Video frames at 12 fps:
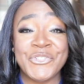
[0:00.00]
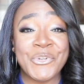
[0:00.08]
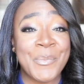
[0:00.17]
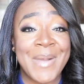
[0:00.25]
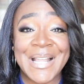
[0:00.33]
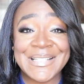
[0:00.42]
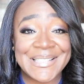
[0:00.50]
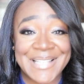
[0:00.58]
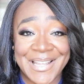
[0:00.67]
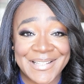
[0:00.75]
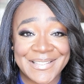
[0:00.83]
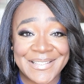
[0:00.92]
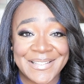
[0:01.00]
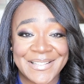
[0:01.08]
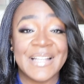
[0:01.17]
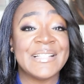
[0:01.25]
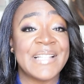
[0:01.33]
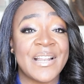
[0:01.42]
your mindset.
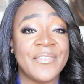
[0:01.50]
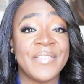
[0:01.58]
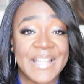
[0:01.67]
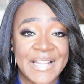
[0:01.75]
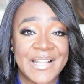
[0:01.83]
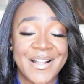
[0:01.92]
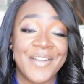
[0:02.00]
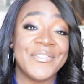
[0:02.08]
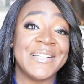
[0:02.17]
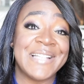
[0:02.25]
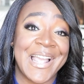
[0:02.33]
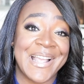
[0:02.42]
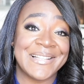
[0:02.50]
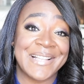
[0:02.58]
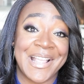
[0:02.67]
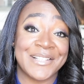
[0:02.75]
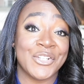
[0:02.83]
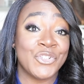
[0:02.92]
Instead of thinking of the task
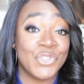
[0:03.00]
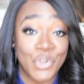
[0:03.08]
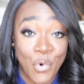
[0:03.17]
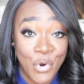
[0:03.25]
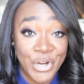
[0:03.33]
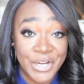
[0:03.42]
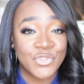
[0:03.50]
as a chore,